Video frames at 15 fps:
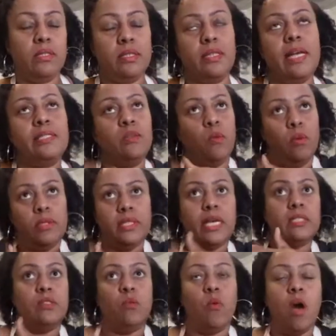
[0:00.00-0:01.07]
That's the
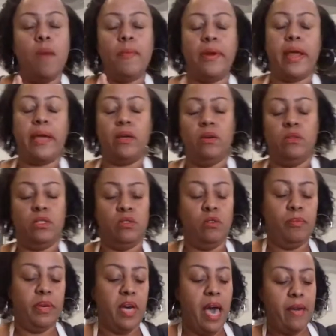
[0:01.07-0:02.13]
next to Walmart I go to,
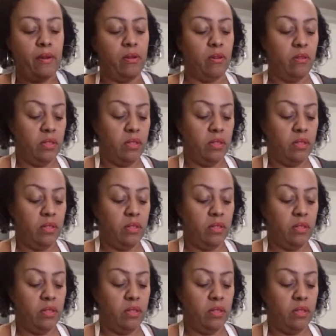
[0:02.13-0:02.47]
but I don't know.